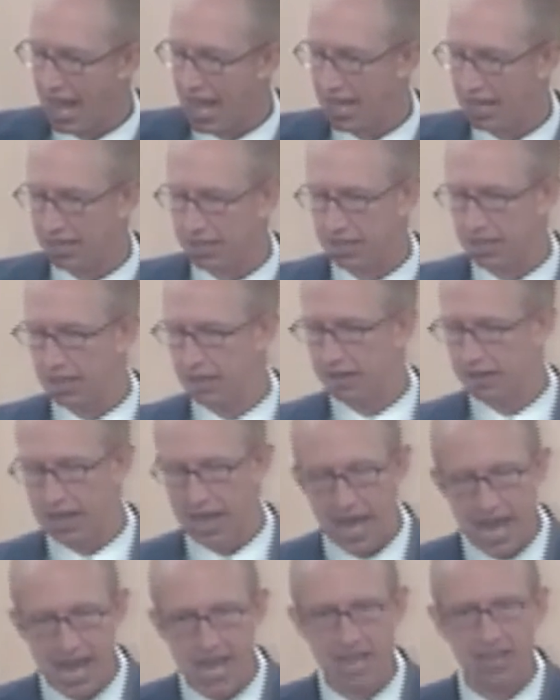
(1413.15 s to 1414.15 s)
and uh, the
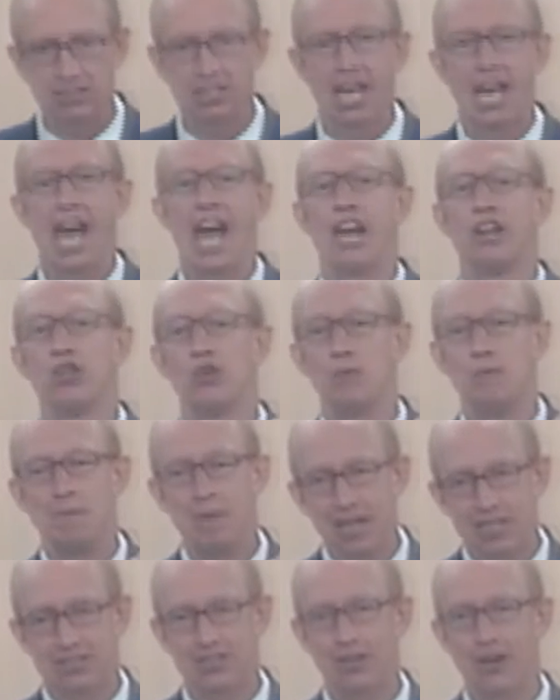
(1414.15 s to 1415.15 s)
eggs and you
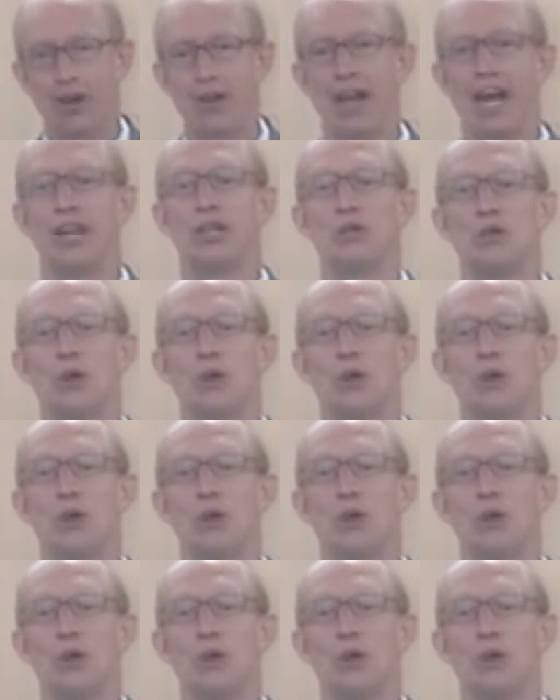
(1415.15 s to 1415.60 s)
mix it all and you